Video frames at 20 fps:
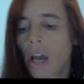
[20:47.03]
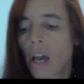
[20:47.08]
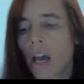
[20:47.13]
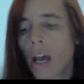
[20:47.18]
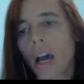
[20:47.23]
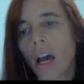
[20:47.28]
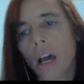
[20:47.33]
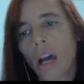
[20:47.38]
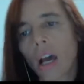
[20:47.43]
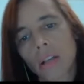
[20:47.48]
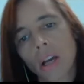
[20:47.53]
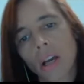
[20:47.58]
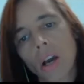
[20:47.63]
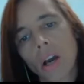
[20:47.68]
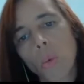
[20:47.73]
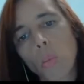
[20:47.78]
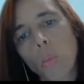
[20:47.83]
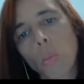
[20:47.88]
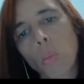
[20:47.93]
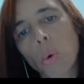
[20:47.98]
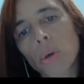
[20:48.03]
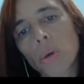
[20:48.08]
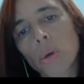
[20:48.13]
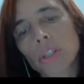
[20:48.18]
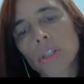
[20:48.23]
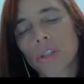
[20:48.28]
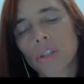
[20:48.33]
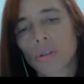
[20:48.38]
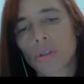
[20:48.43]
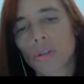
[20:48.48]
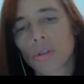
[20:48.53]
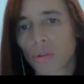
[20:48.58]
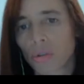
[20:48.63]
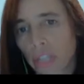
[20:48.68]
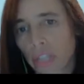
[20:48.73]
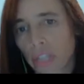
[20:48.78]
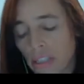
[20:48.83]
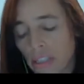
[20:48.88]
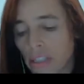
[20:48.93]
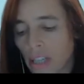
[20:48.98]
And what is already
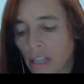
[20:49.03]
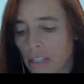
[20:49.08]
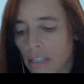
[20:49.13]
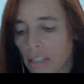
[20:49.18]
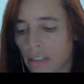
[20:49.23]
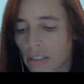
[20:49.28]
done